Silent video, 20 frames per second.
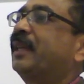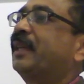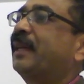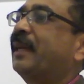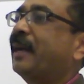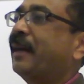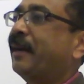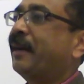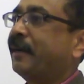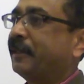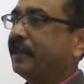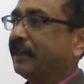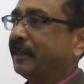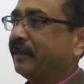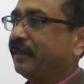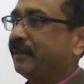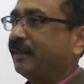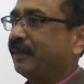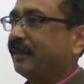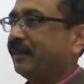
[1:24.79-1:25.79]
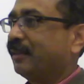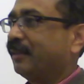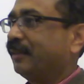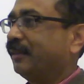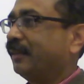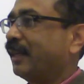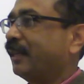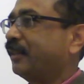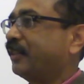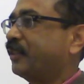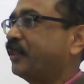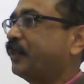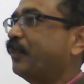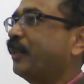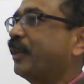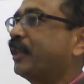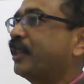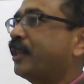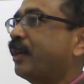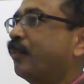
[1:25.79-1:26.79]
keratin, that is
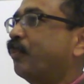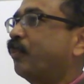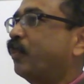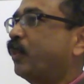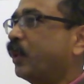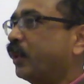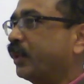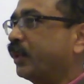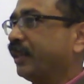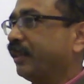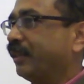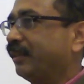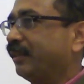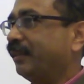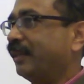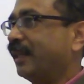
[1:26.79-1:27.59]
special protein.